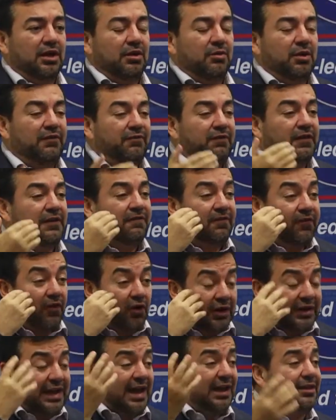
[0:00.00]
If we
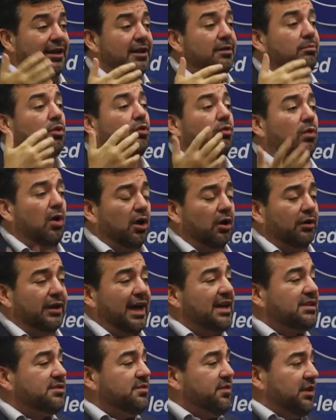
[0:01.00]
forget and move on,
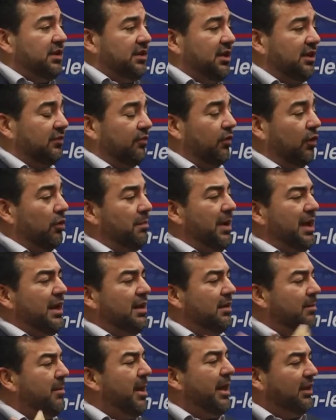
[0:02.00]
as we did for
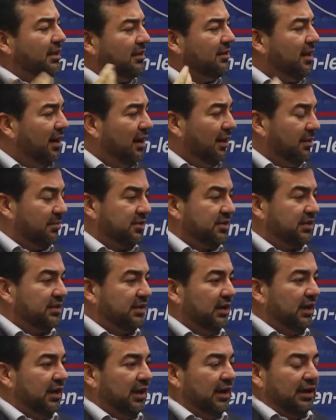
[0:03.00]
many, many times,
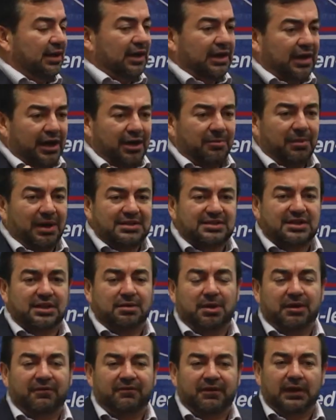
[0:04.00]
like I am
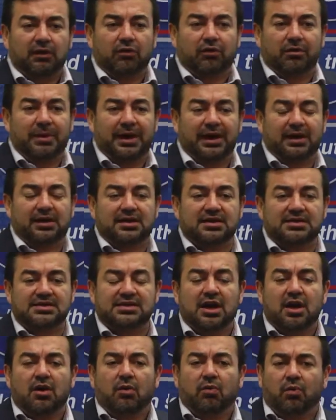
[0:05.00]
asking my fellow Americans,
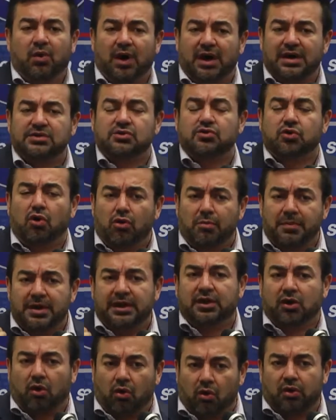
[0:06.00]
why so
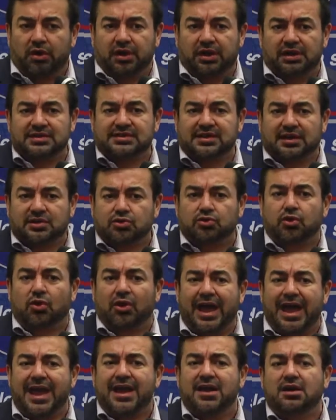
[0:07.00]
many Koreans are so
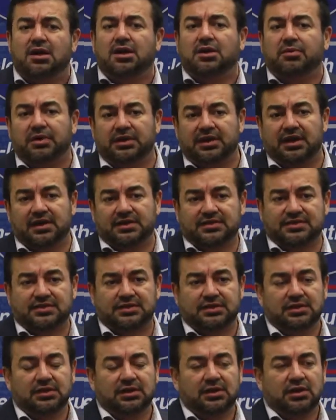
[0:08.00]
angry with us?